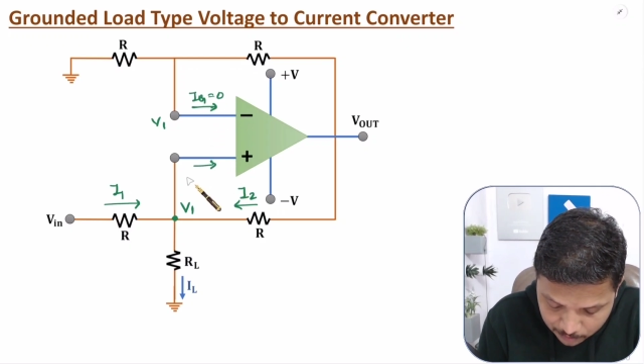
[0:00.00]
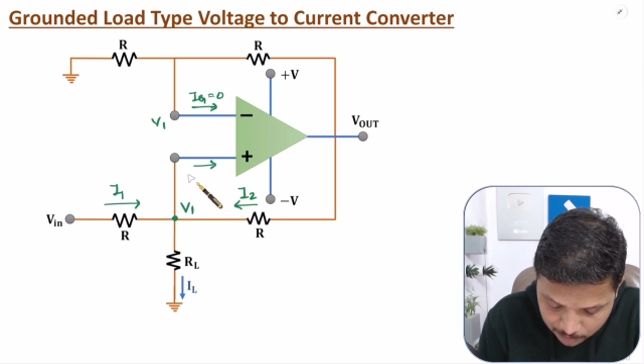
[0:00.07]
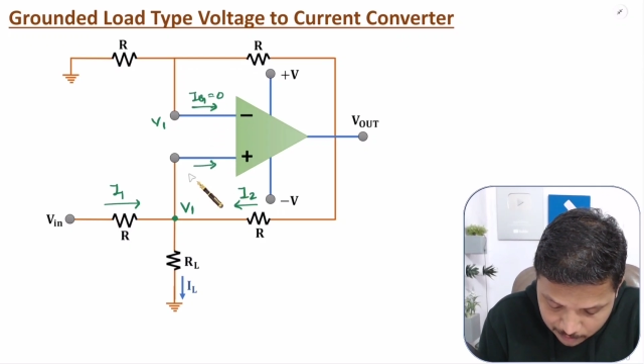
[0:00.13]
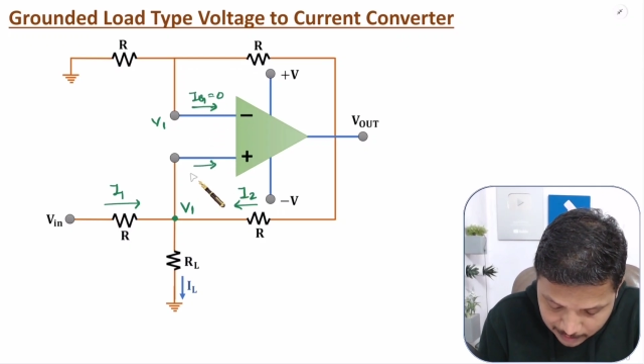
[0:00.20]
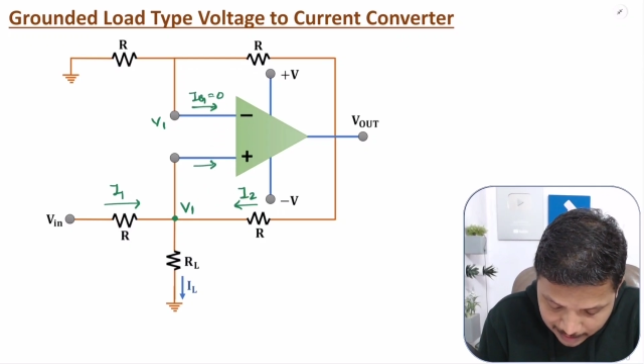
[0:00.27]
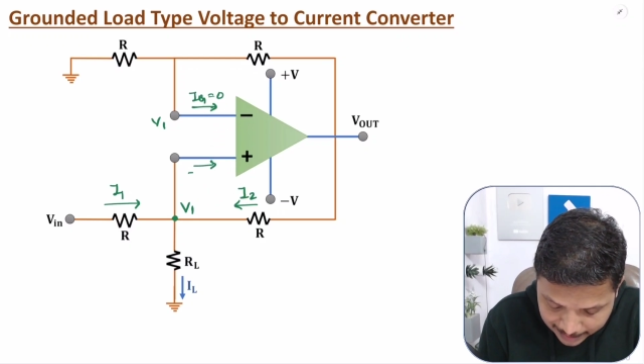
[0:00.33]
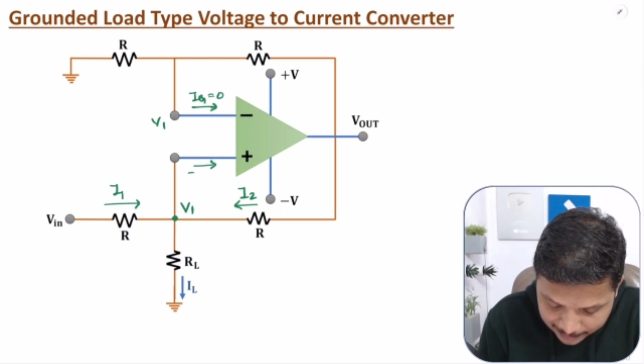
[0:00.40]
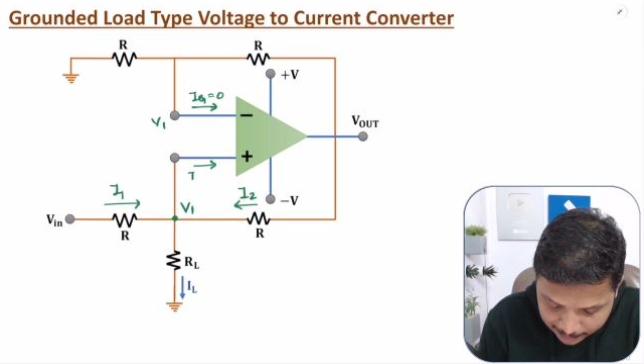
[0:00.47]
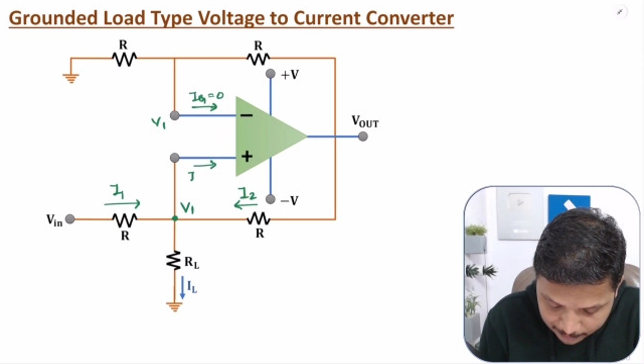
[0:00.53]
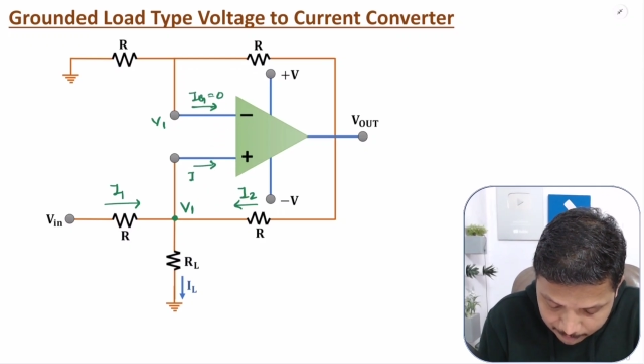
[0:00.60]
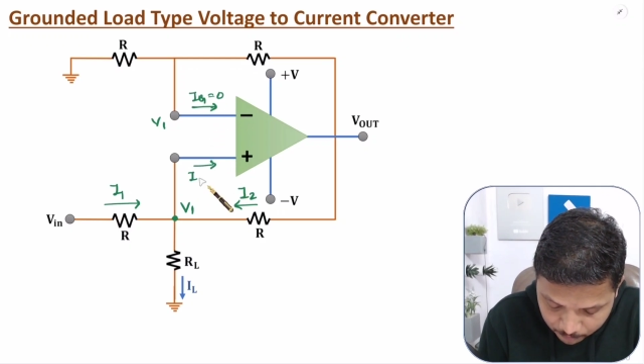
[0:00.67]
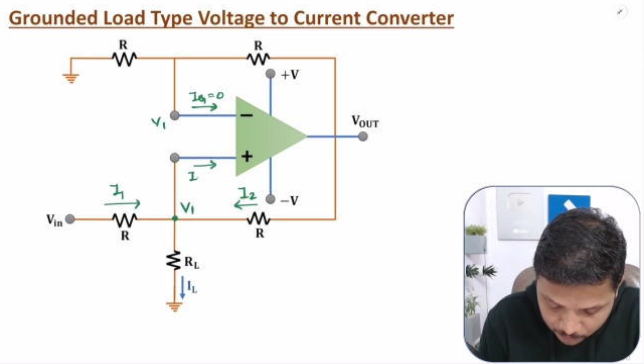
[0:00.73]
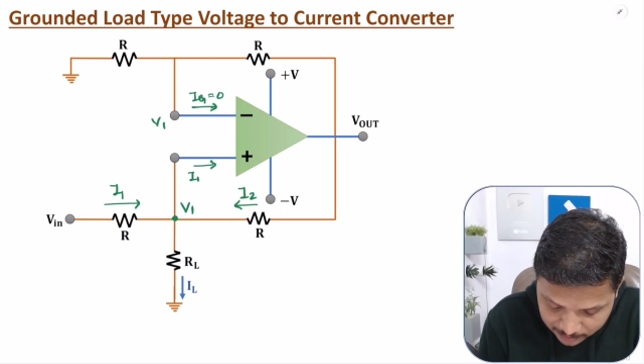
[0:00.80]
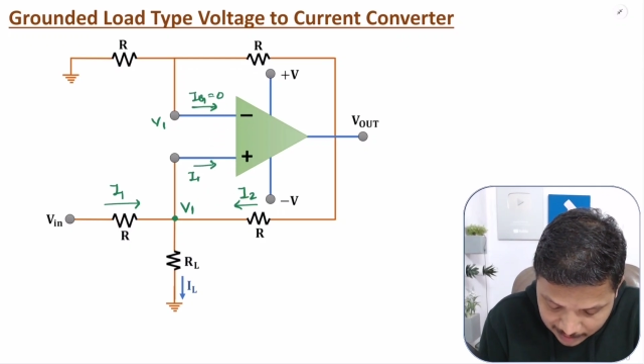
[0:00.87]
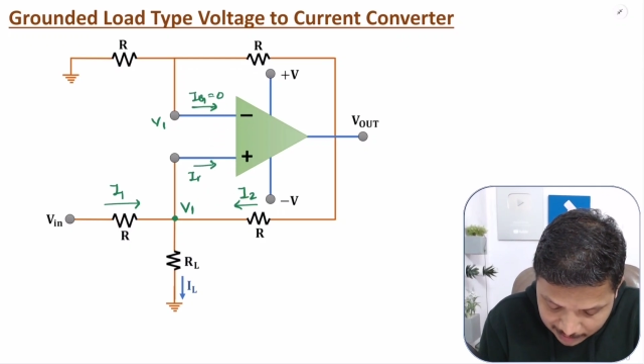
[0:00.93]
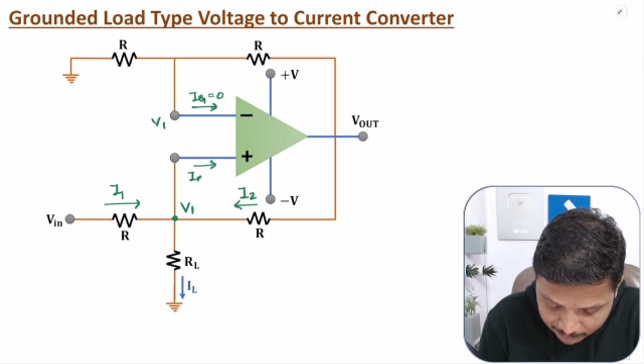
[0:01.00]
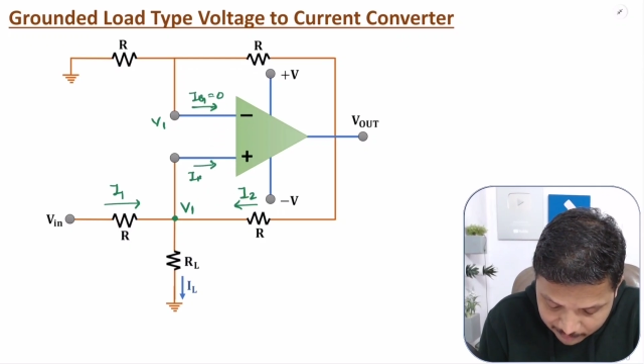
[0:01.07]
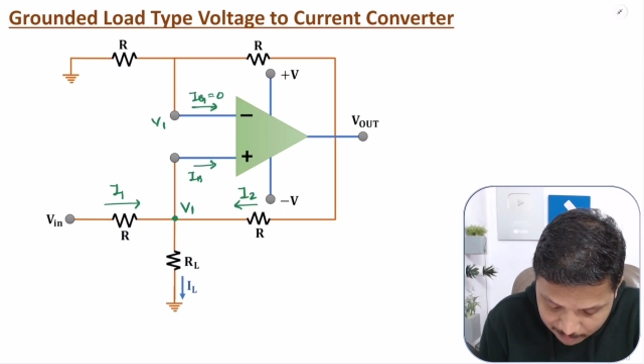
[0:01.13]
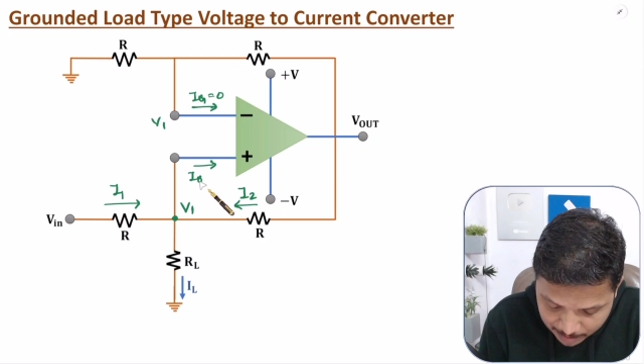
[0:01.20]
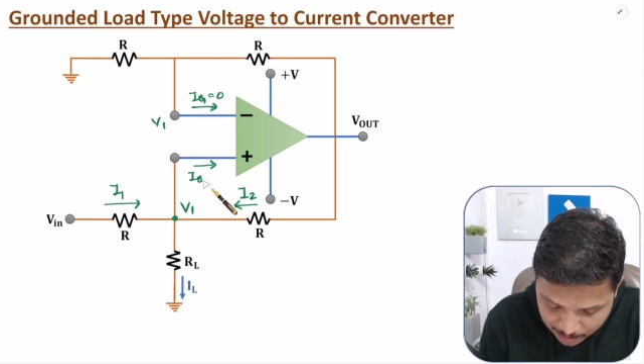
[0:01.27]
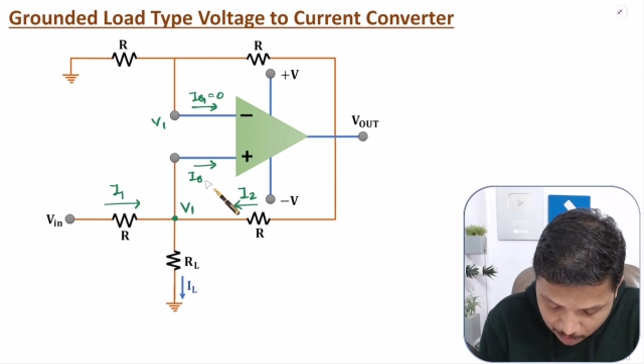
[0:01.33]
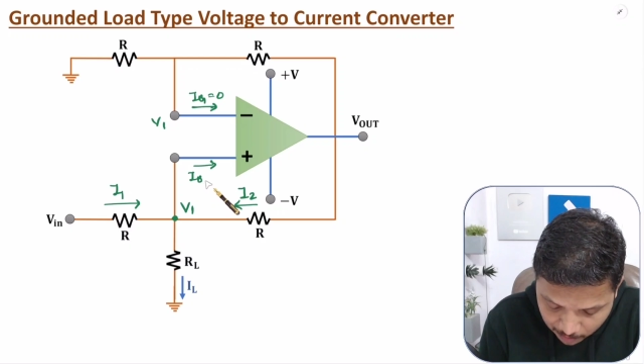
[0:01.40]
right that will
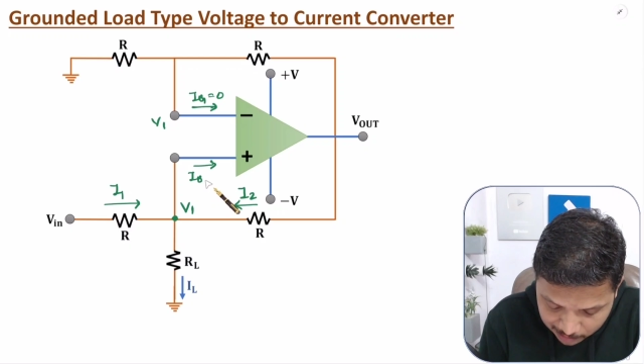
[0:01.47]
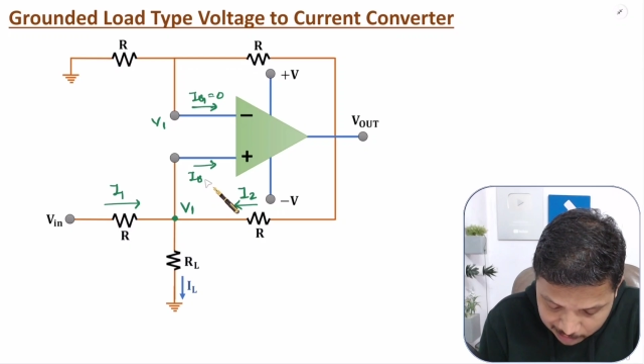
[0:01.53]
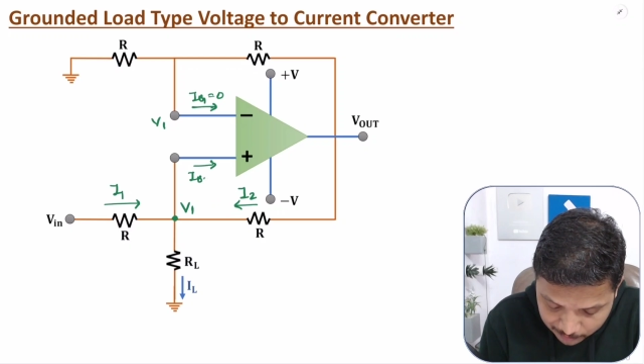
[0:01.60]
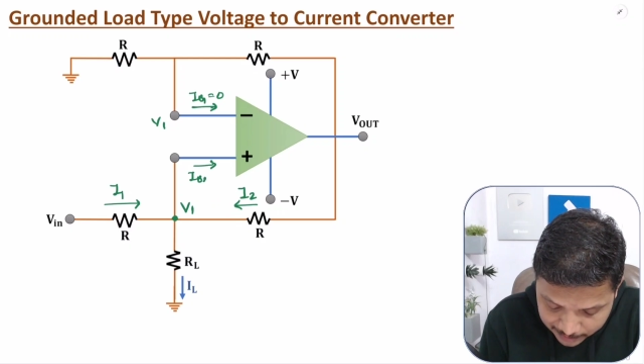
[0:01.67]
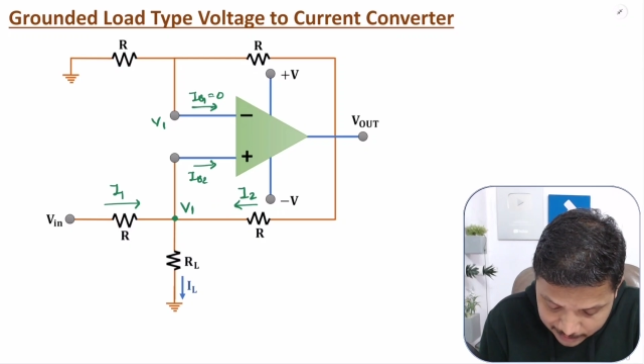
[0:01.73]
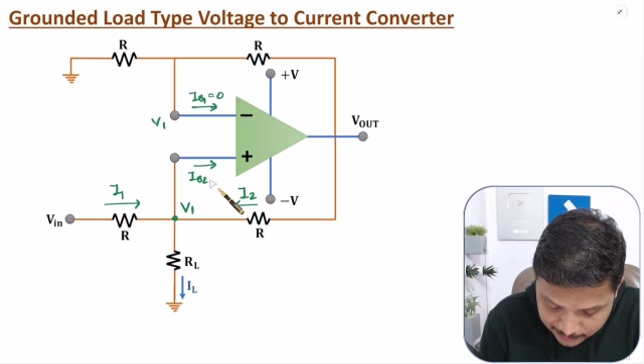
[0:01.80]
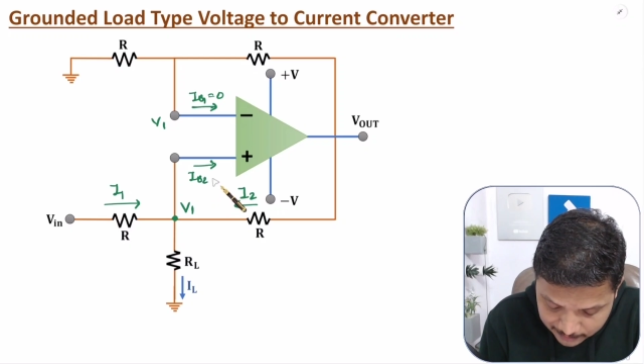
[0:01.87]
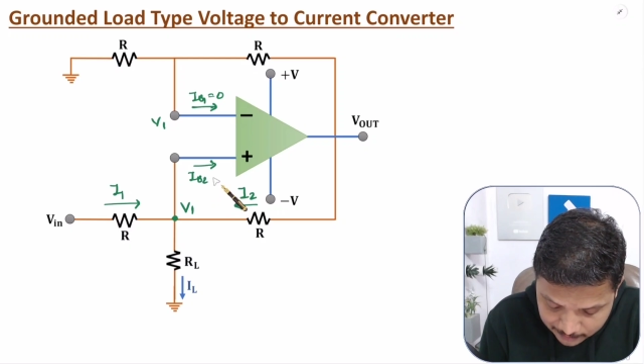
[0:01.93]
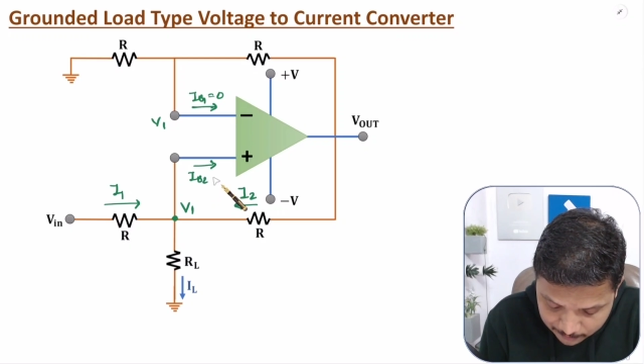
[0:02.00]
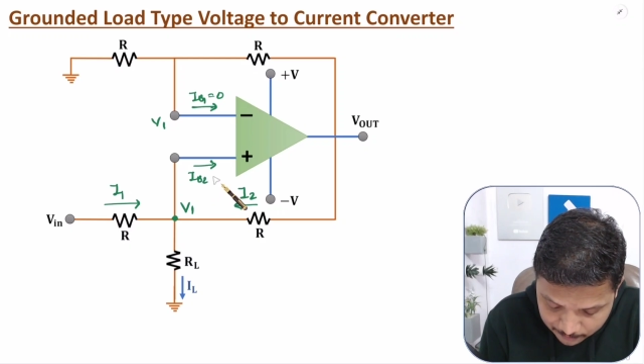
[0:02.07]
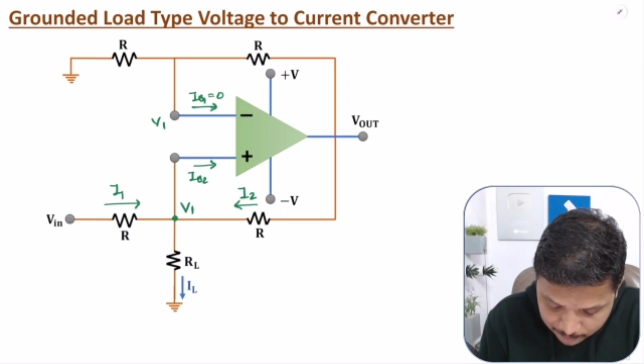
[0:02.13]
be always